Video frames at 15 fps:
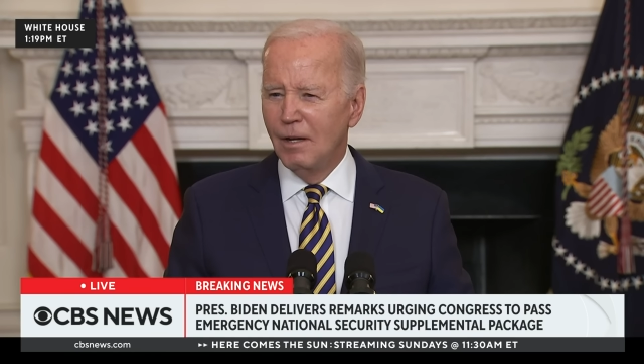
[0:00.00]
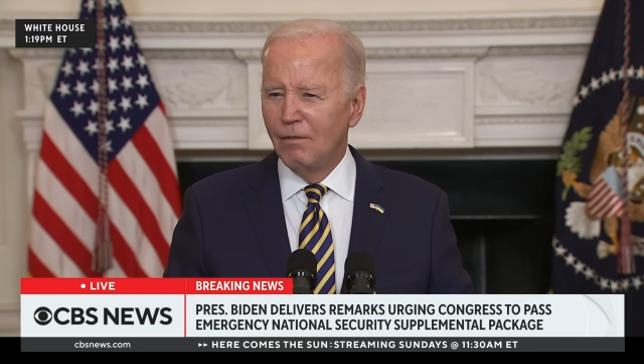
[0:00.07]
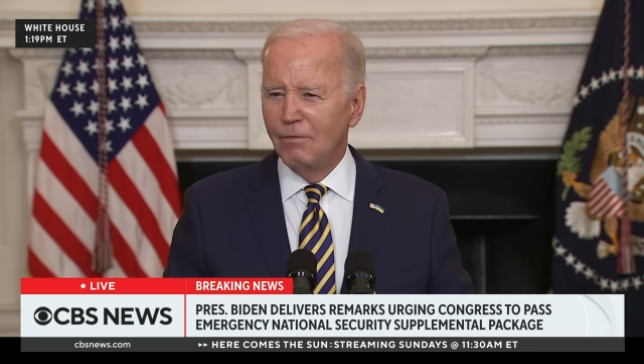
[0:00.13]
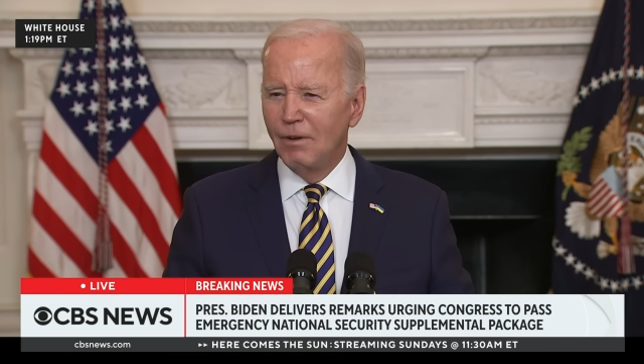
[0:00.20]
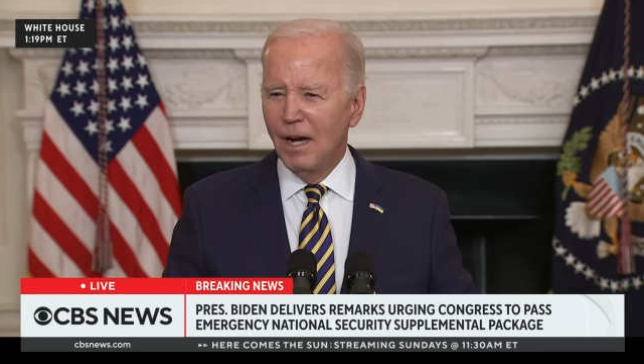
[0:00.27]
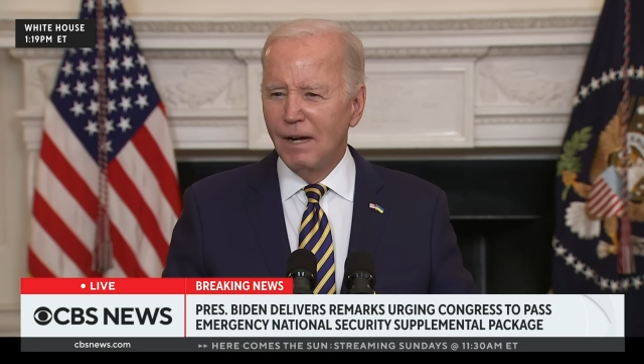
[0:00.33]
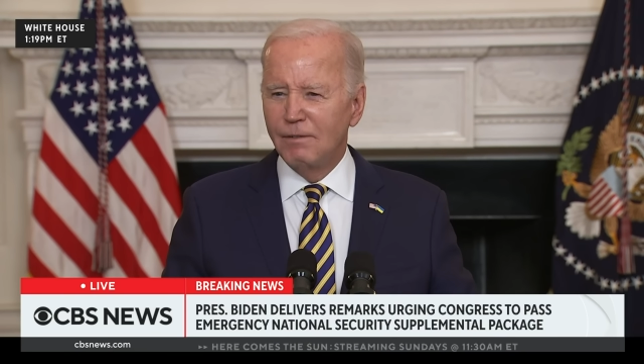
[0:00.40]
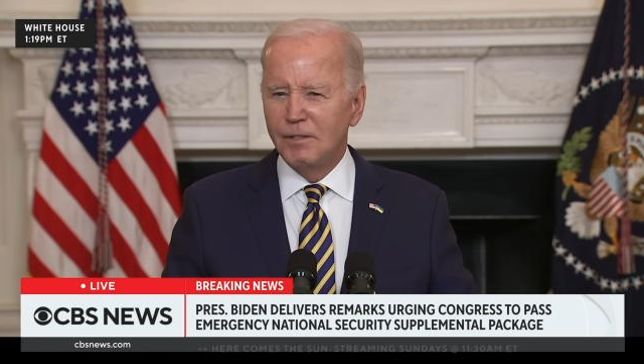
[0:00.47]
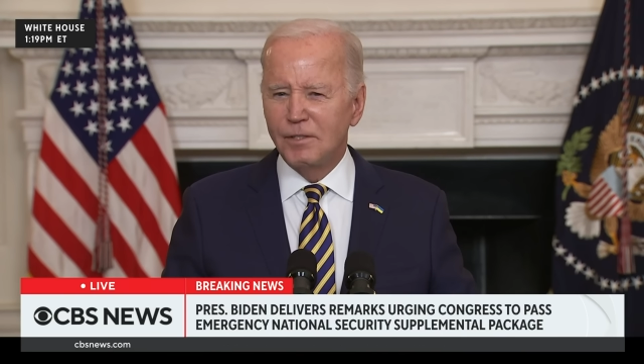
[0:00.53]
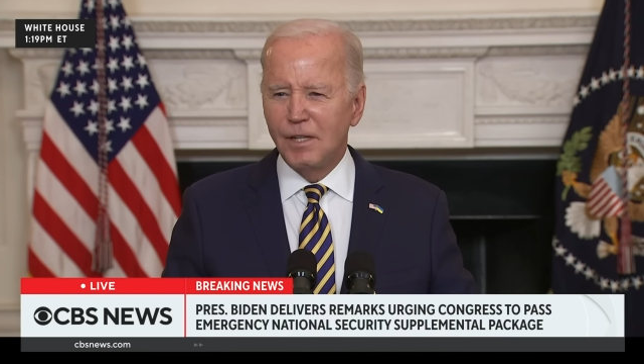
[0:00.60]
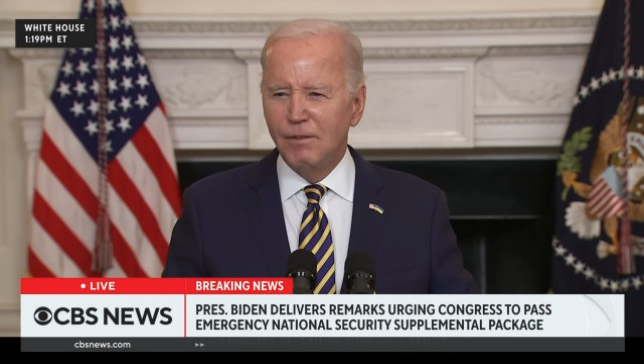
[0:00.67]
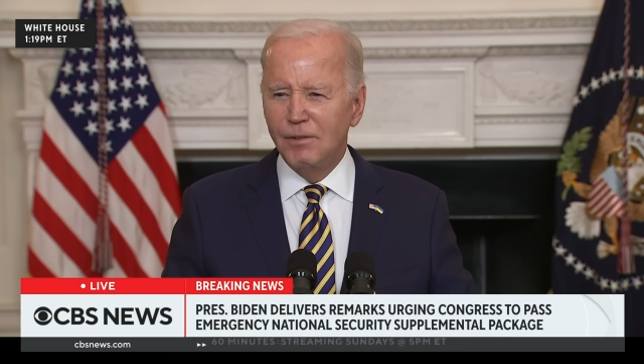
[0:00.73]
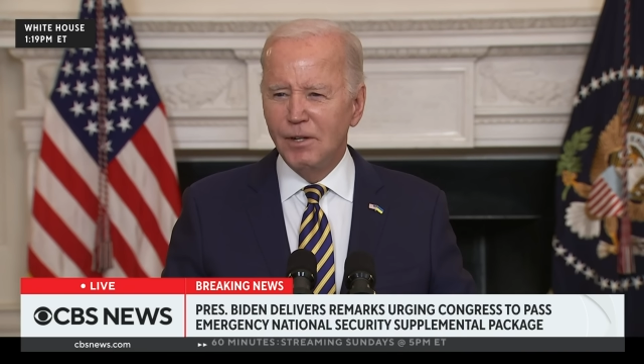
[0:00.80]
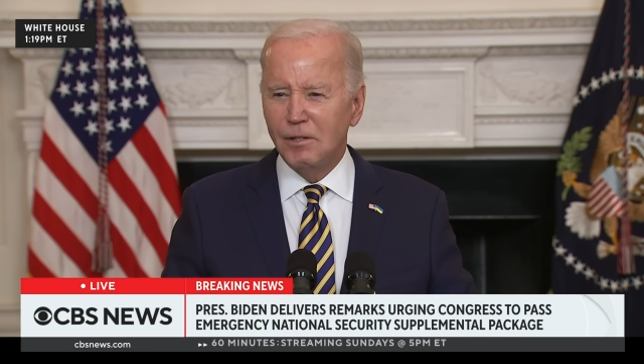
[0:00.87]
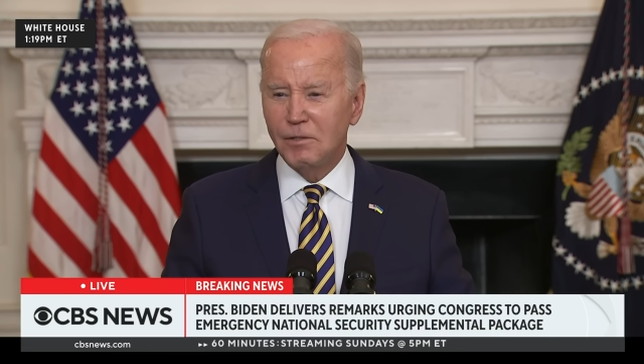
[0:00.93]
five to
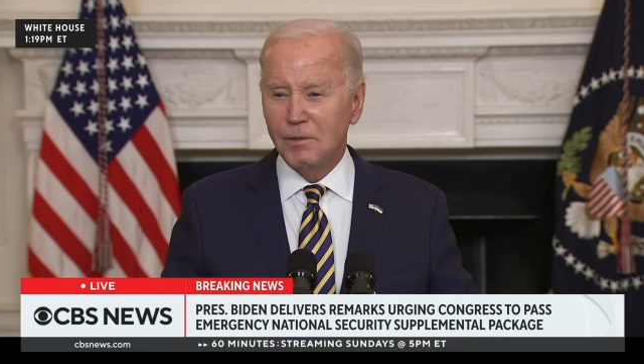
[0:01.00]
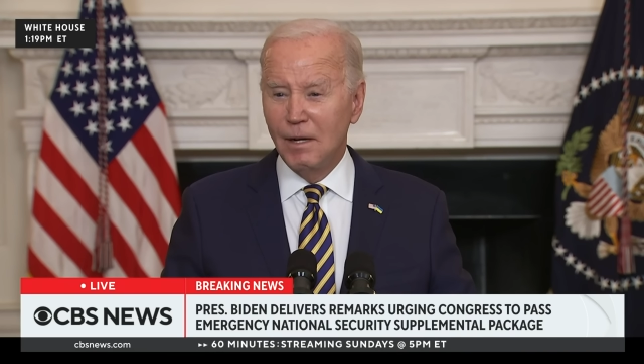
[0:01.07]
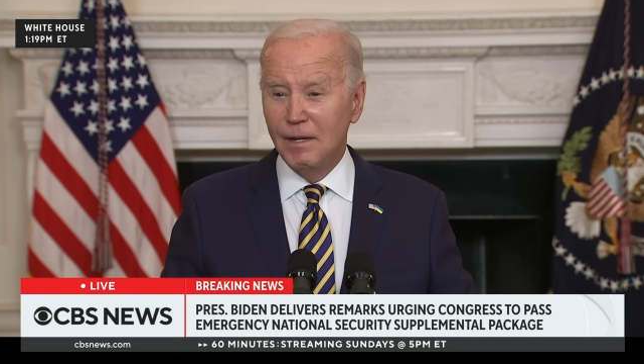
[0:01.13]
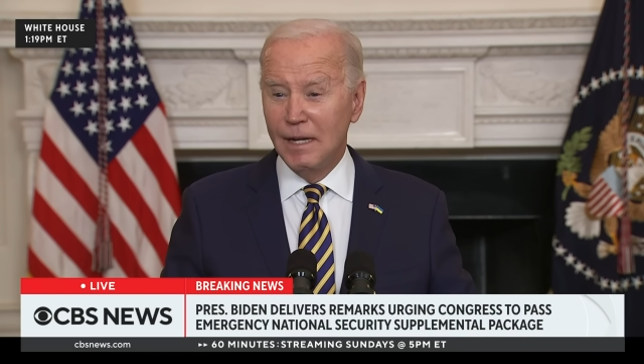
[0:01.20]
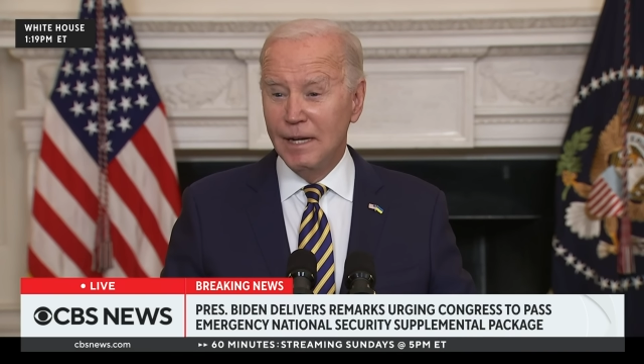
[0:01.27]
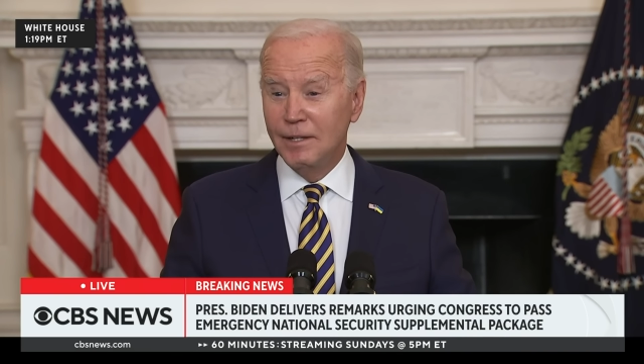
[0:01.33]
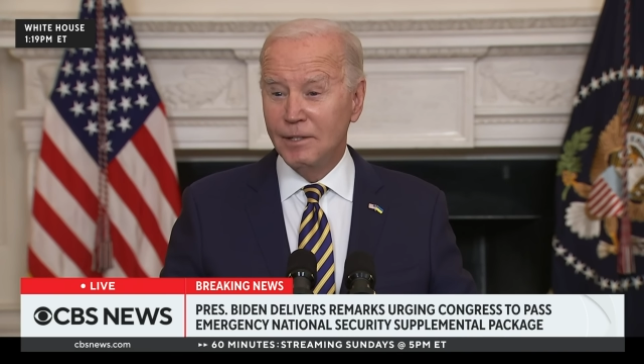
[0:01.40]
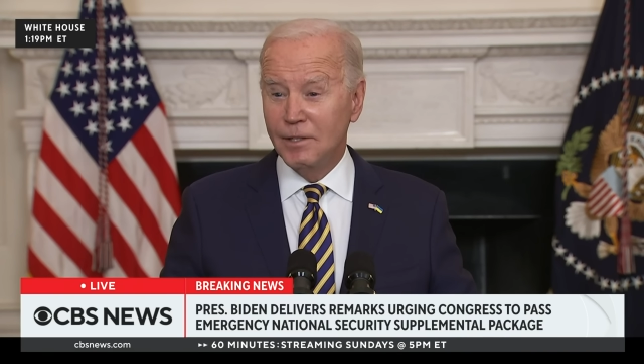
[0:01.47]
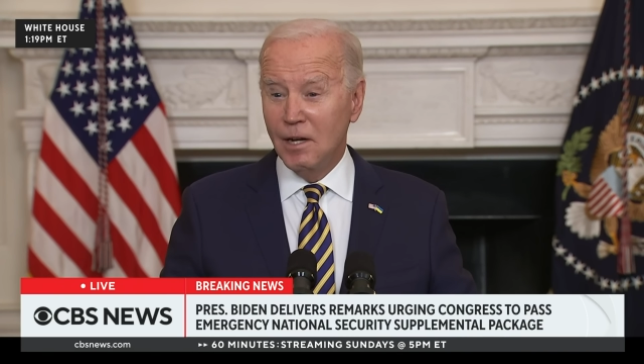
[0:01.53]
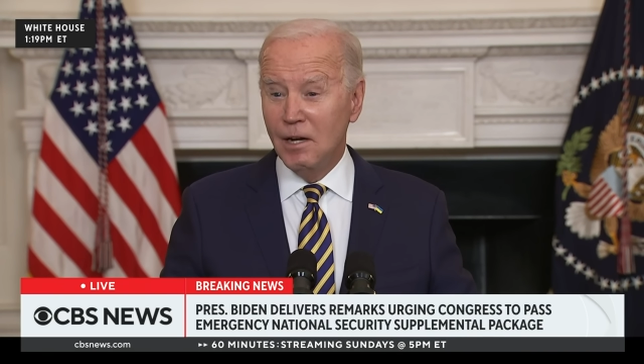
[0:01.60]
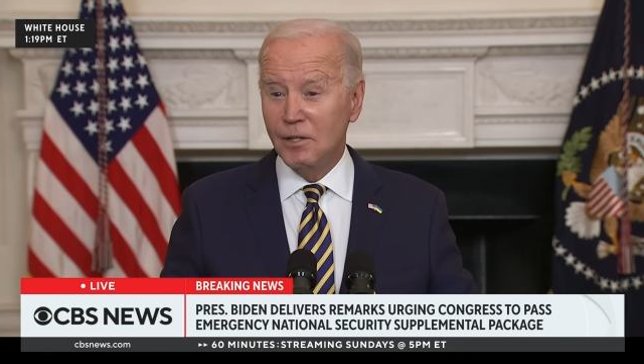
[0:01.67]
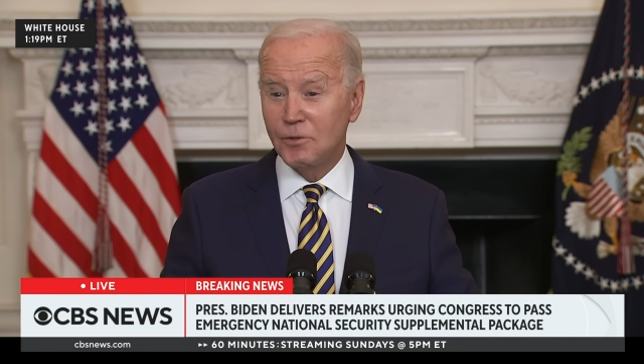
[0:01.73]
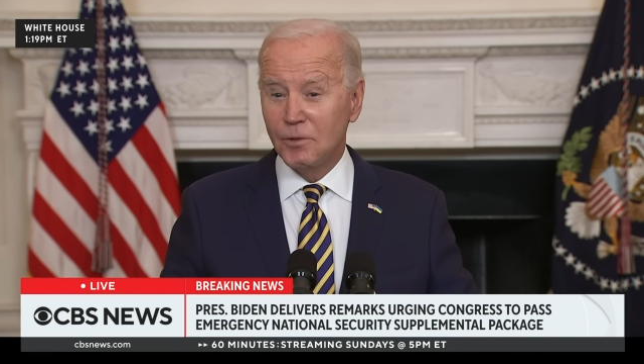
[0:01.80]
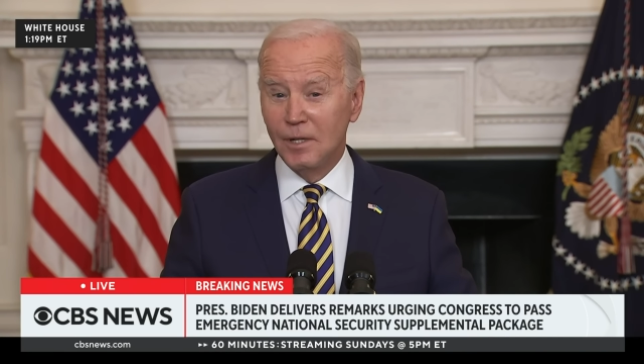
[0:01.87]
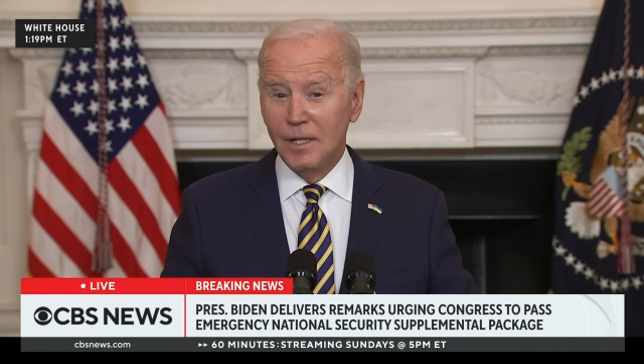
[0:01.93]
seven years, now in
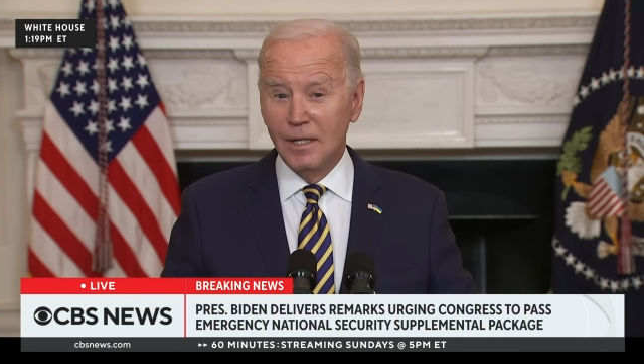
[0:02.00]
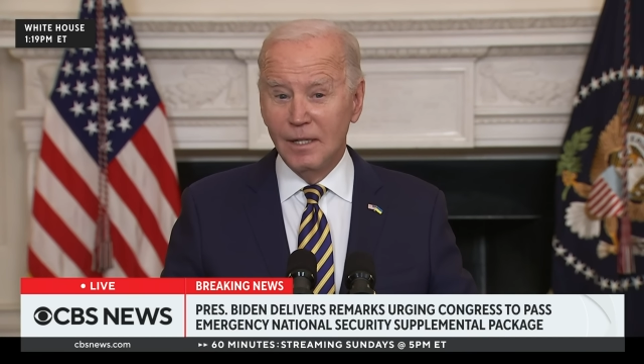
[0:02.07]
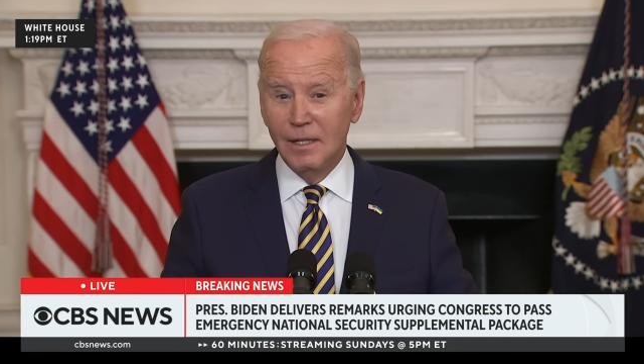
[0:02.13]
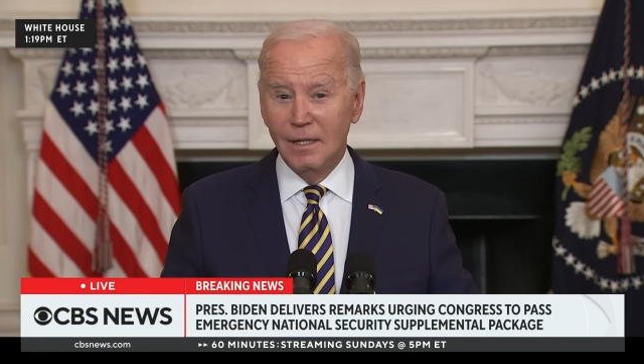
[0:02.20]
country.